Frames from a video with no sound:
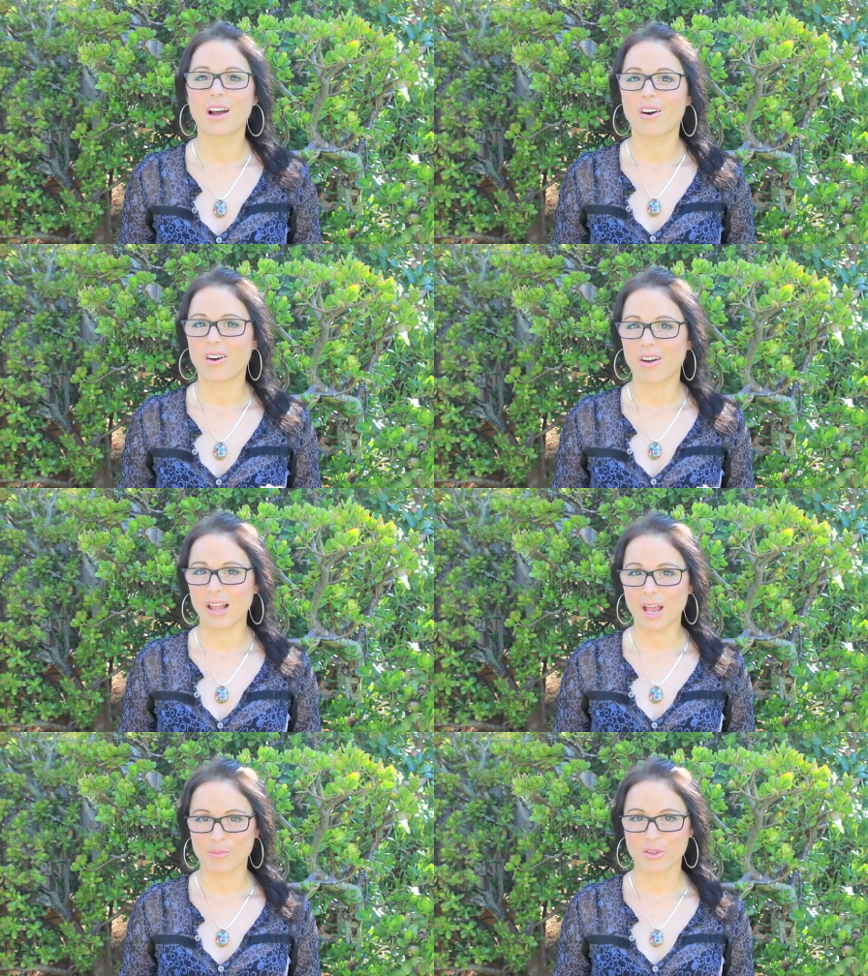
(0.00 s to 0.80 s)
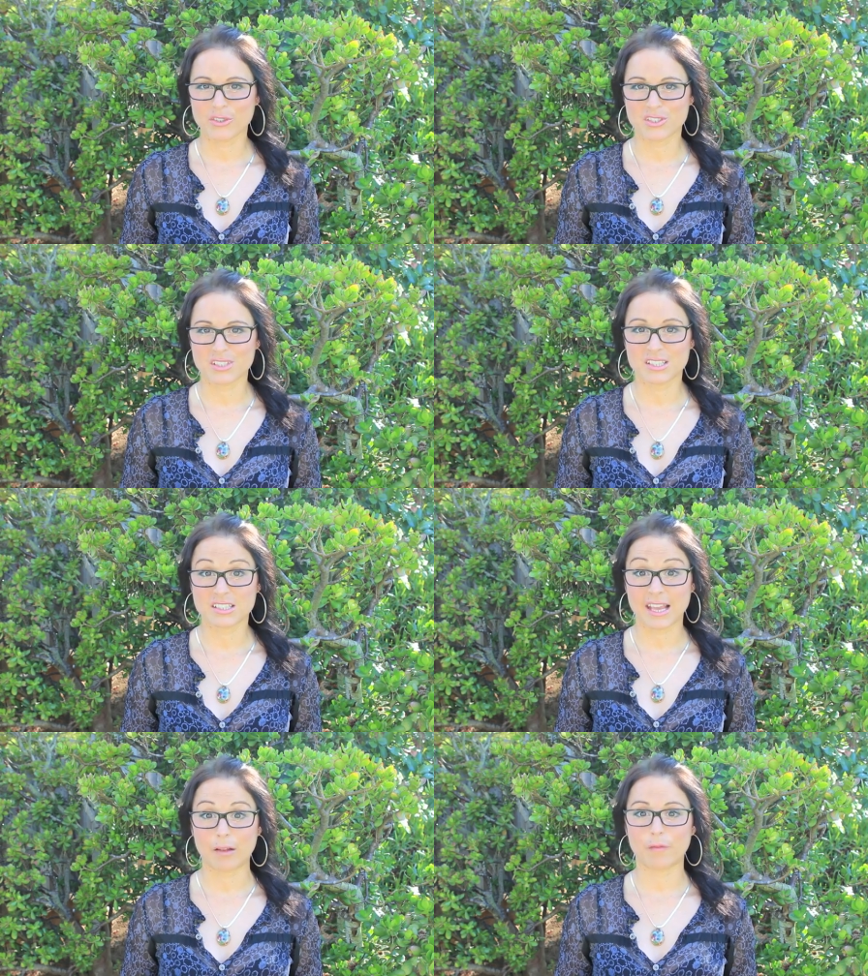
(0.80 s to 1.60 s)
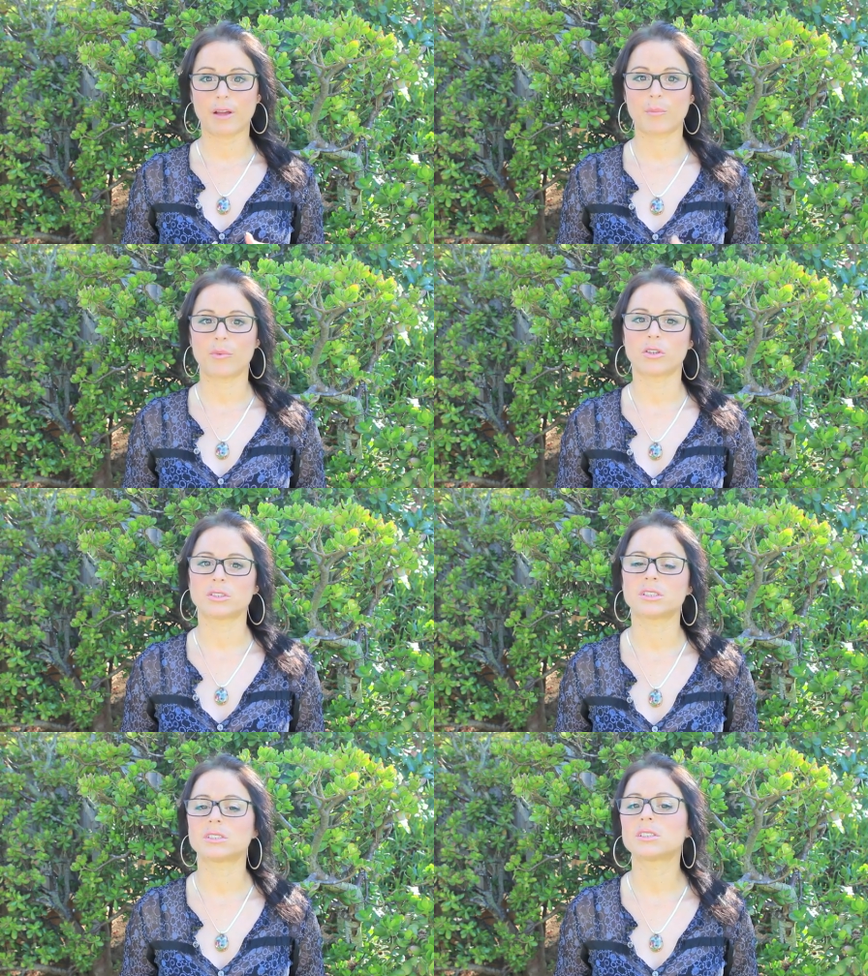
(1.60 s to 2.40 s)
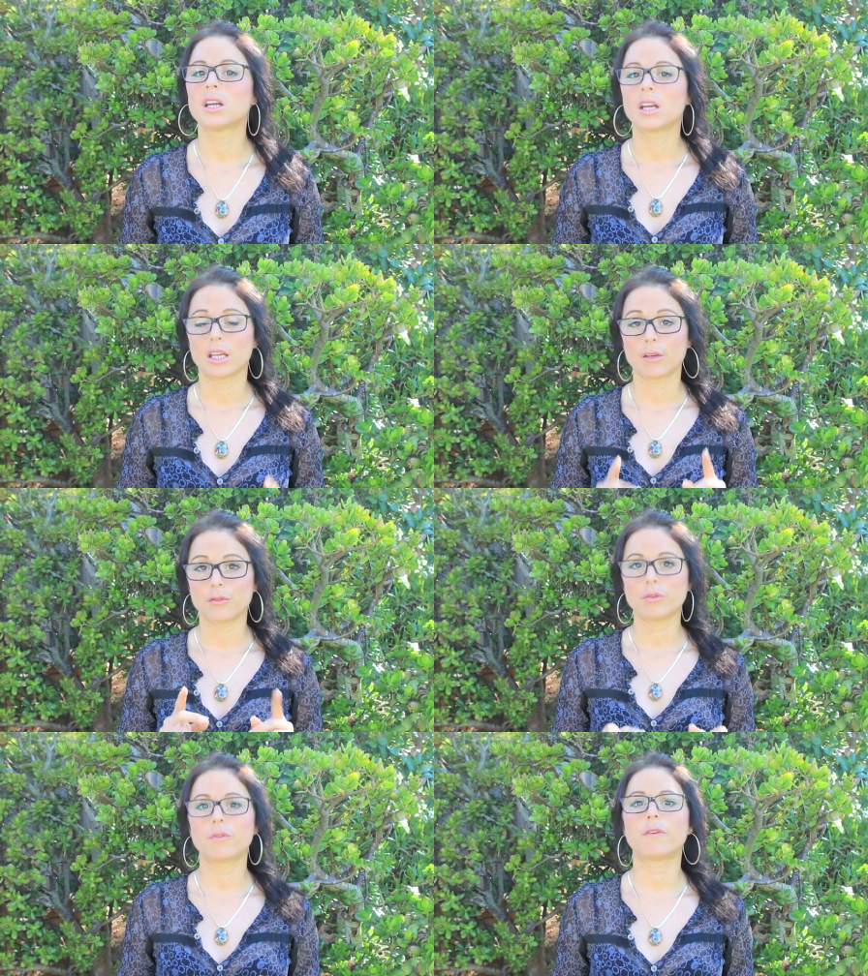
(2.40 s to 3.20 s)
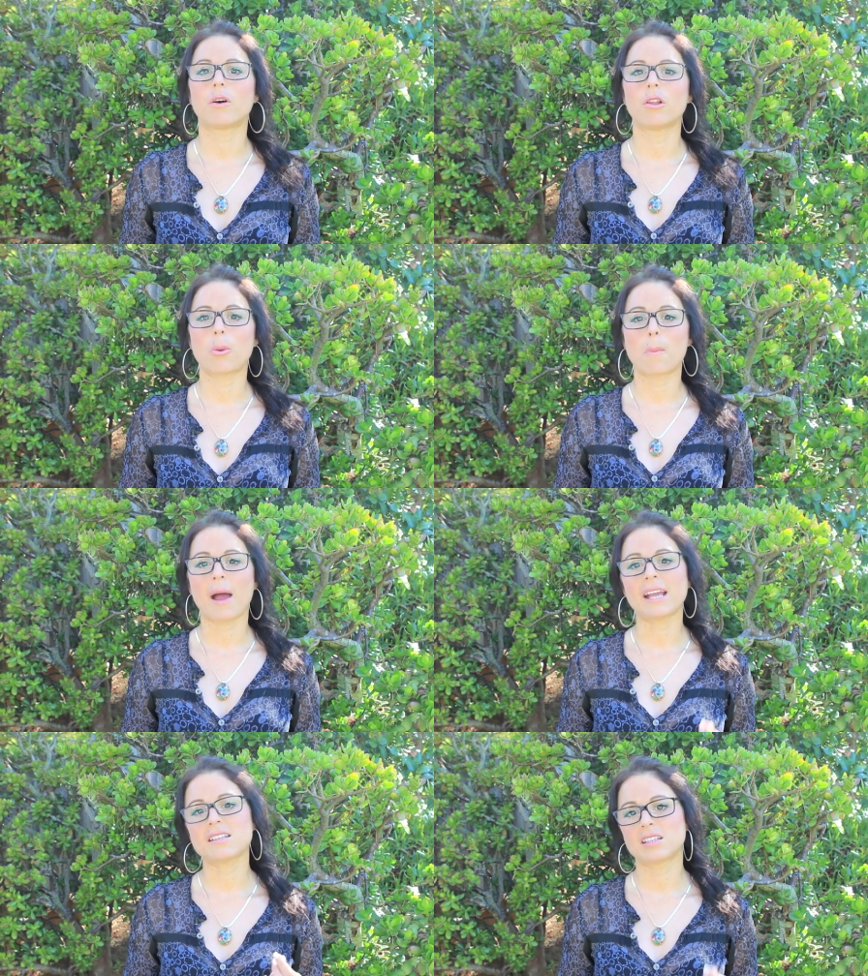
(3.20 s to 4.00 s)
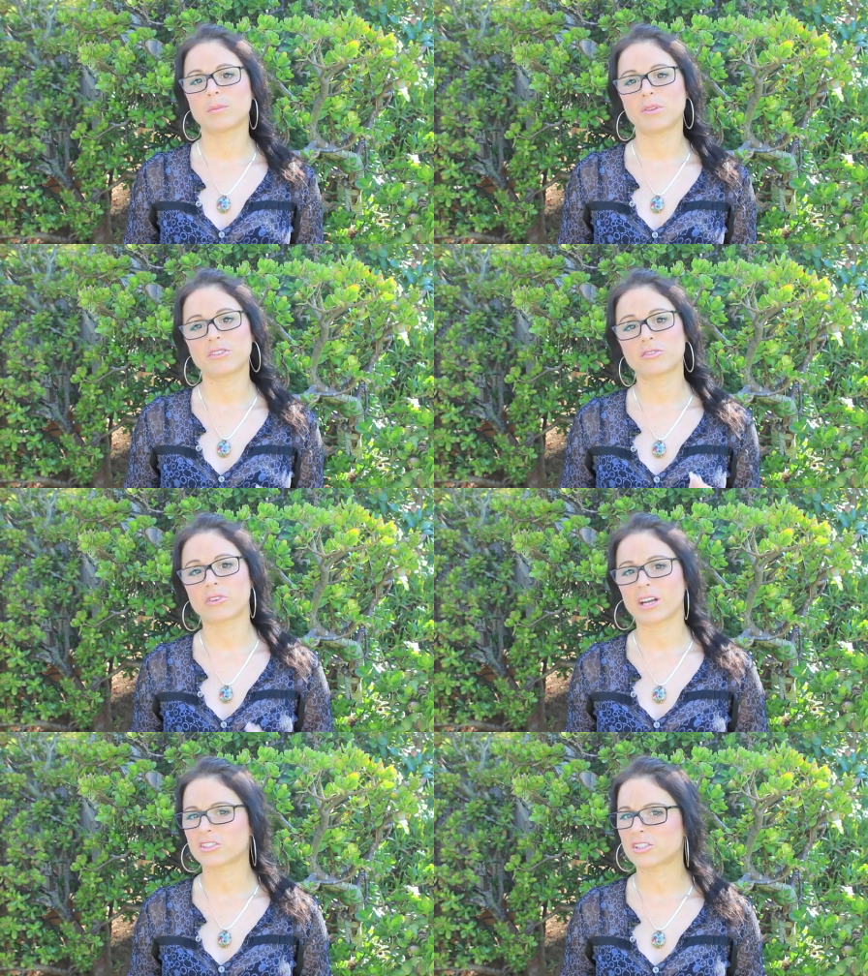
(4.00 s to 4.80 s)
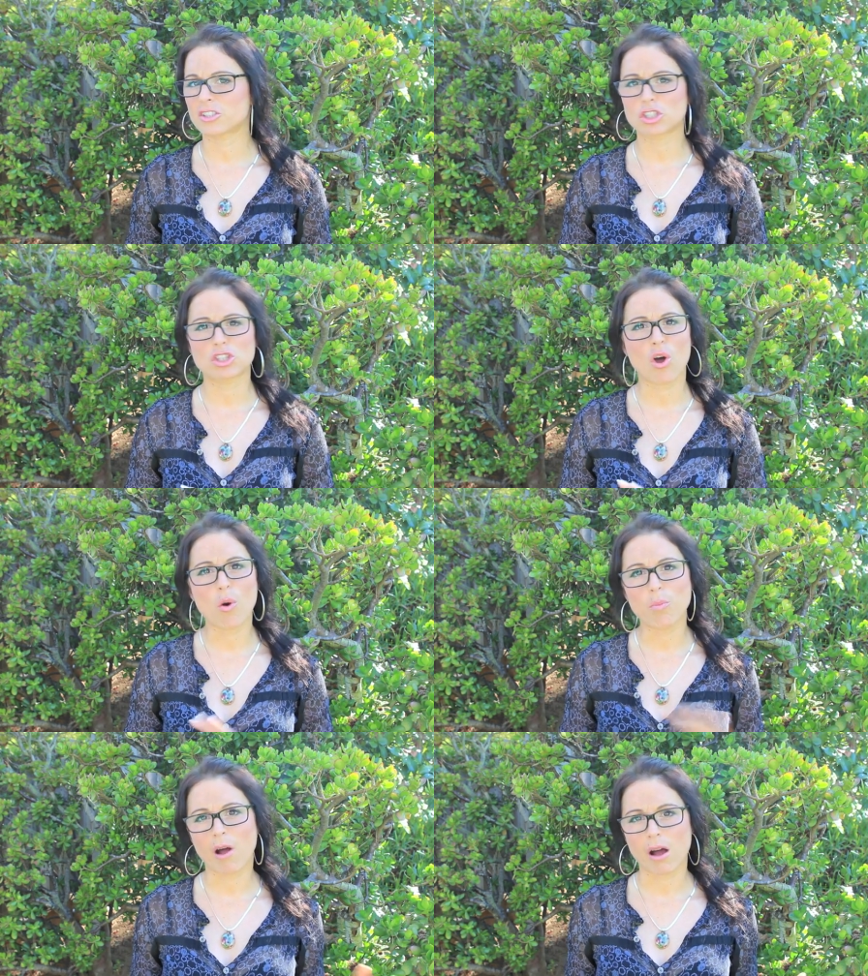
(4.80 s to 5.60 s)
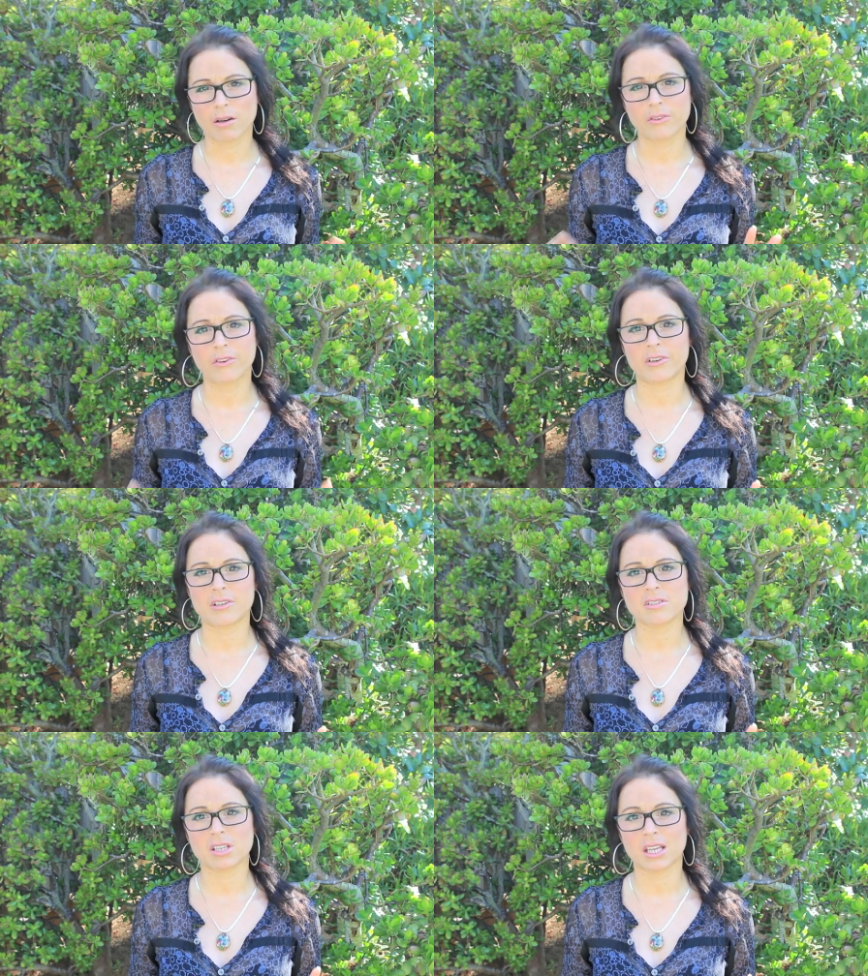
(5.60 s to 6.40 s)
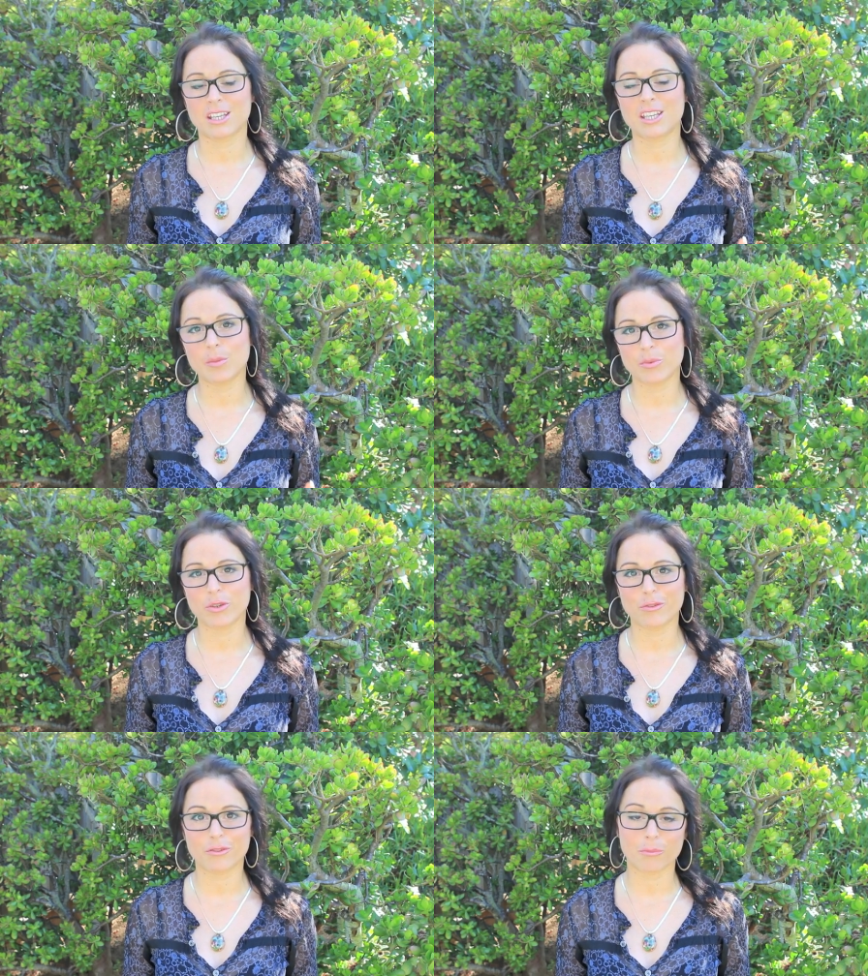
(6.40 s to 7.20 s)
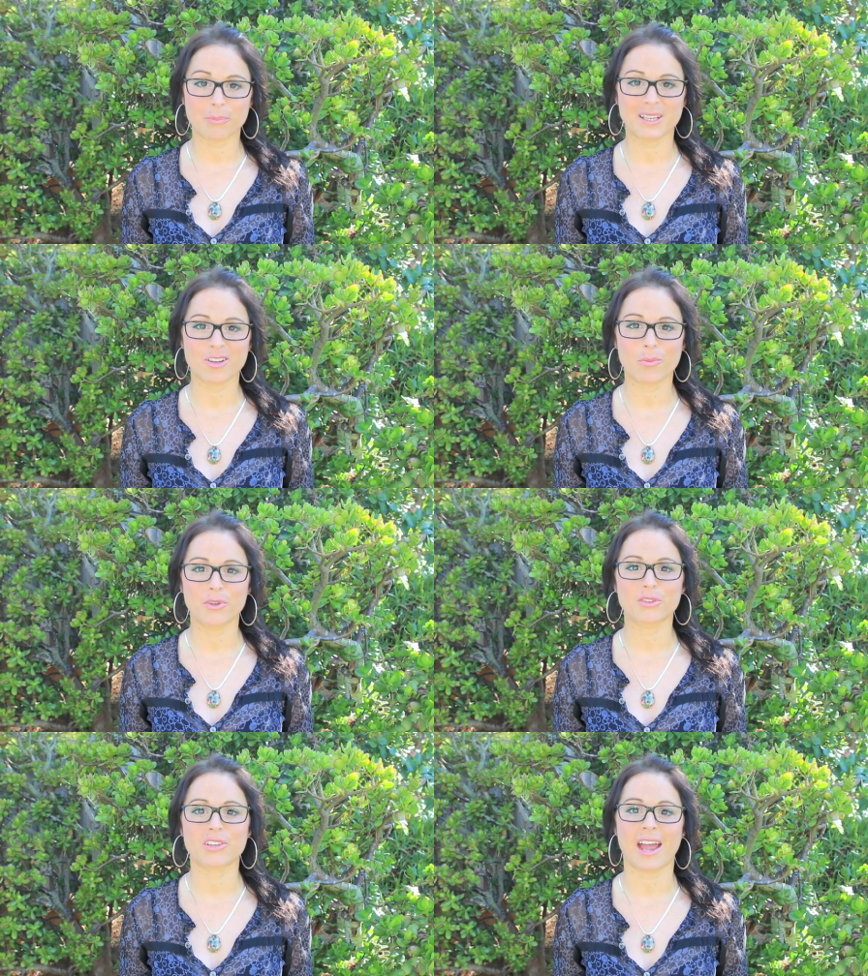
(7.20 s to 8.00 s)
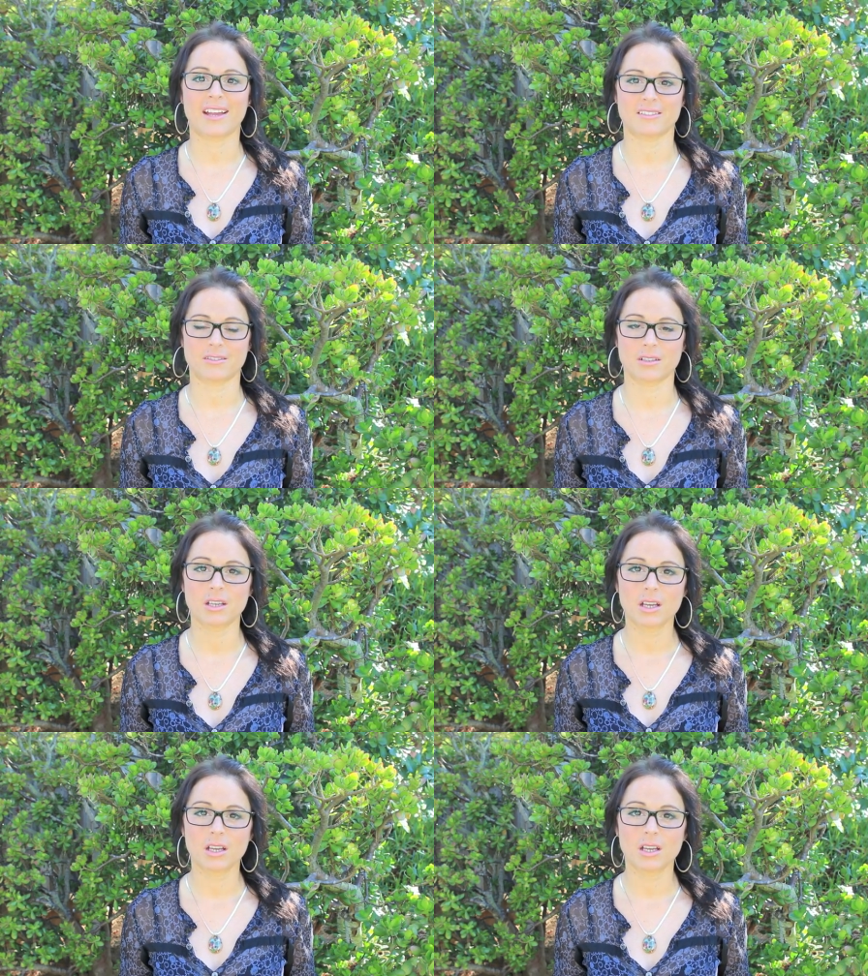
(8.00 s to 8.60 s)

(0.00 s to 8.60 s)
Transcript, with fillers: All hypnosis is self-hypnosis. If you follow my simple instructions, no power on earth can keep you from being hypnotized.